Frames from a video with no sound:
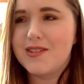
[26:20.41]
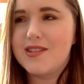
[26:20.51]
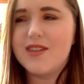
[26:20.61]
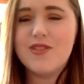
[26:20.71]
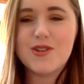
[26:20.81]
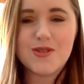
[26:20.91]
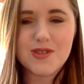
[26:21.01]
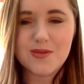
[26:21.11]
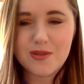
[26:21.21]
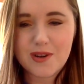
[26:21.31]
TV shows
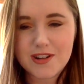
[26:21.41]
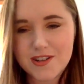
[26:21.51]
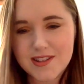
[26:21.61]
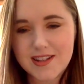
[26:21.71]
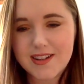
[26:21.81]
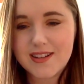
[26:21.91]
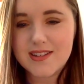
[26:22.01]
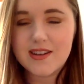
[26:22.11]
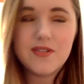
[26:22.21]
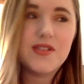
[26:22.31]
that we watched as kids,
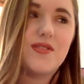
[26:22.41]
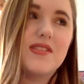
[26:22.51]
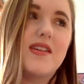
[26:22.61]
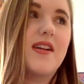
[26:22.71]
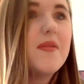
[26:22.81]
and I was always like,